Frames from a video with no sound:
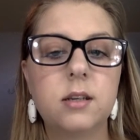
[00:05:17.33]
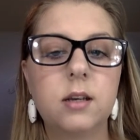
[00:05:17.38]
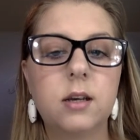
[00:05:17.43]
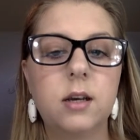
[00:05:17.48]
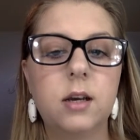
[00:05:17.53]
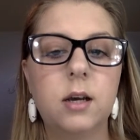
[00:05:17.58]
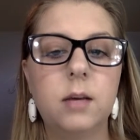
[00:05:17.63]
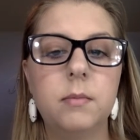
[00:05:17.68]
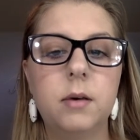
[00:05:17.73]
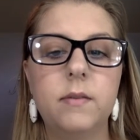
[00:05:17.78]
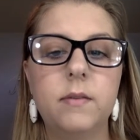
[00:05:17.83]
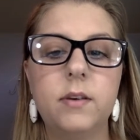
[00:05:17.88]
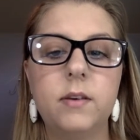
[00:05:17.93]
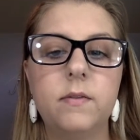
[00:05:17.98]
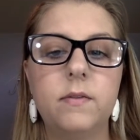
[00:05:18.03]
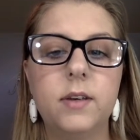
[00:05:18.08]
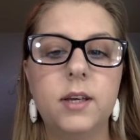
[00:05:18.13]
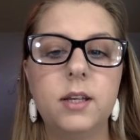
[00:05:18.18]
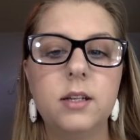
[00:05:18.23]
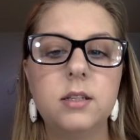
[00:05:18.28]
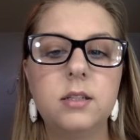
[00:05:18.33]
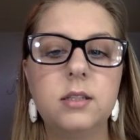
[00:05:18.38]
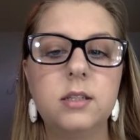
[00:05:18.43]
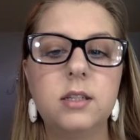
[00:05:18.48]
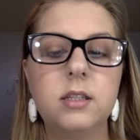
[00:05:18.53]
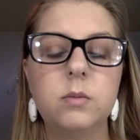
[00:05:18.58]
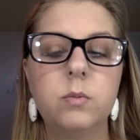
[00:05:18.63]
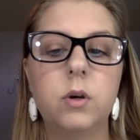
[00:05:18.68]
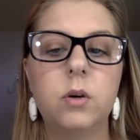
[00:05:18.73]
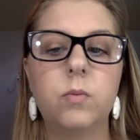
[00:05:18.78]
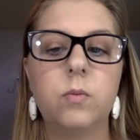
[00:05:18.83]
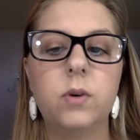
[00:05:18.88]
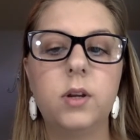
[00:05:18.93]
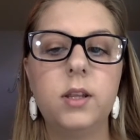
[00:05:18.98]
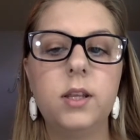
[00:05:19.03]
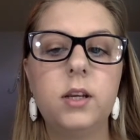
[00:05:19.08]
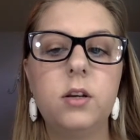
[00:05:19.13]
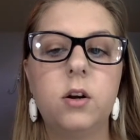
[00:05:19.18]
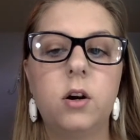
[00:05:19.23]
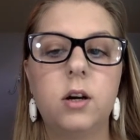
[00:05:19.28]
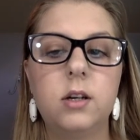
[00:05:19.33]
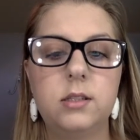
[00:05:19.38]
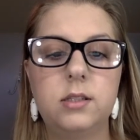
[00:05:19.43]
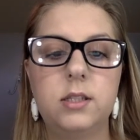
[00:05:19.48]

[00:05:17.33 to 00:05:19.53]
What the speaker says: of events is what really caused